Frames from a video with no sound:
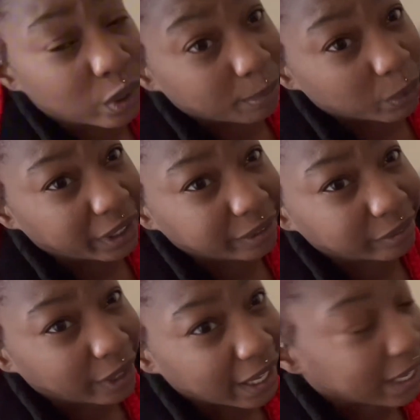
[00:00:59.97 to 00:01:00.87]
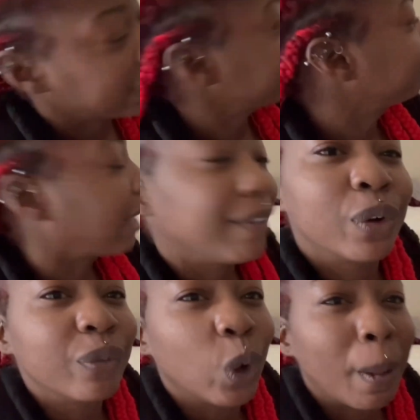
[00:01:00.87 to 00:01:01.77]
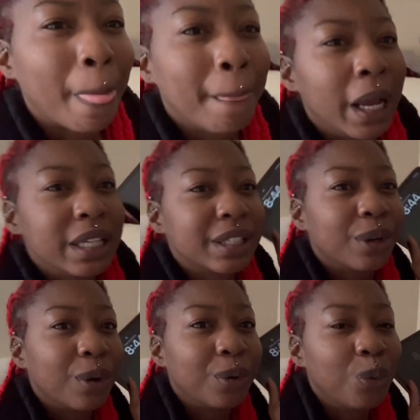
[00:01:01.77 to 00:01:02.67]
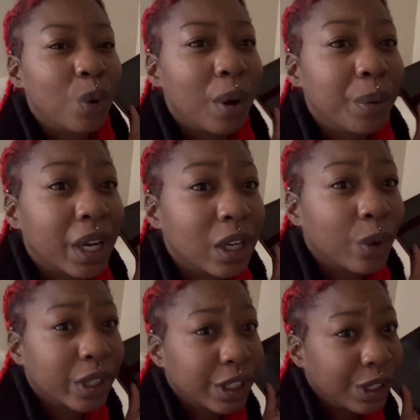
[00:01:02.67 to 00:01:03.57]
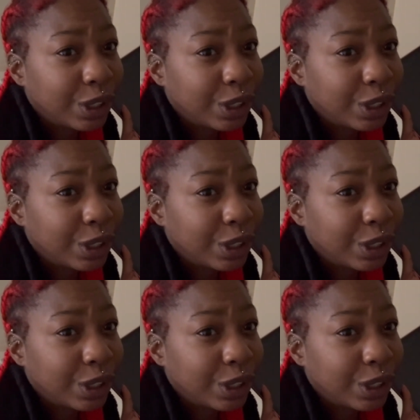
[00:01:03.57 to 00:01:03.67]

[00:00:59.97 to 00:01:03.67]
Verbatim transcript: in the morning okay april so what we are going to